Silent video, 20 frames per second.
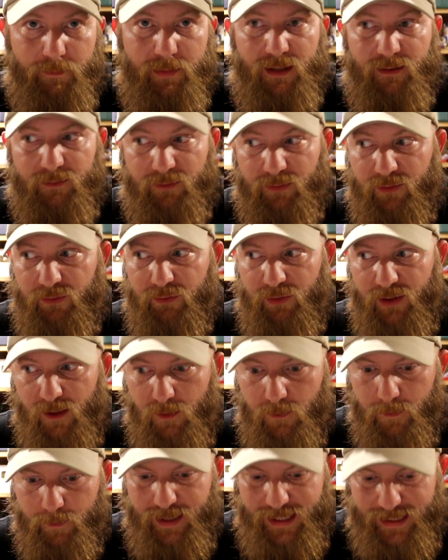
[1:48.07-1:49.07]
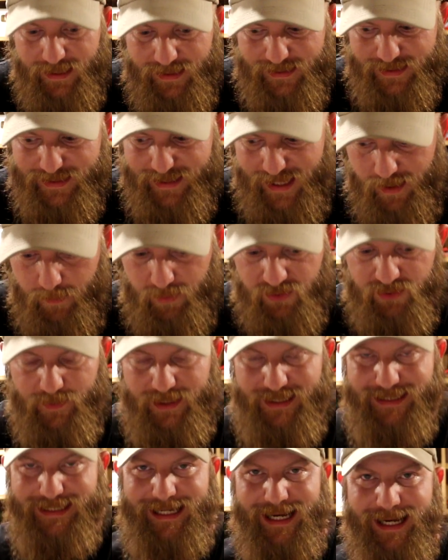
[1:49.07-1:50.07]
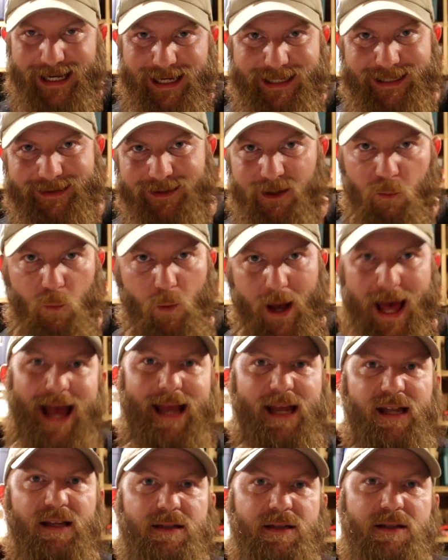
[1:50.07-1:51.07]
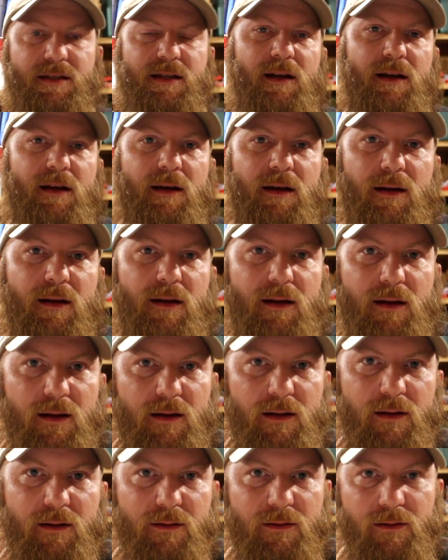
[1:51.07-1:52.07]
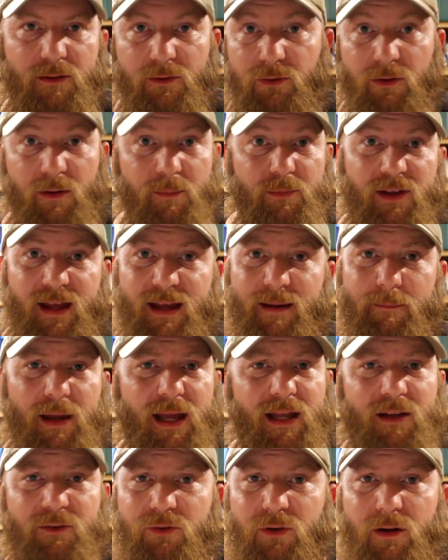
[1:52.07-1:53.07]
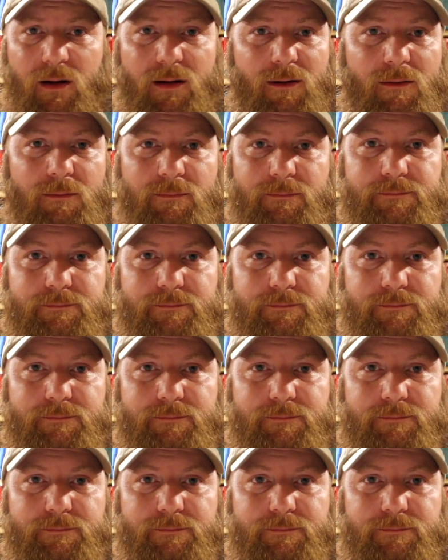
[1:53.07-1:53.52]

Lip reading: because the GOP establishment tied their wagons to Trump's campaign trail.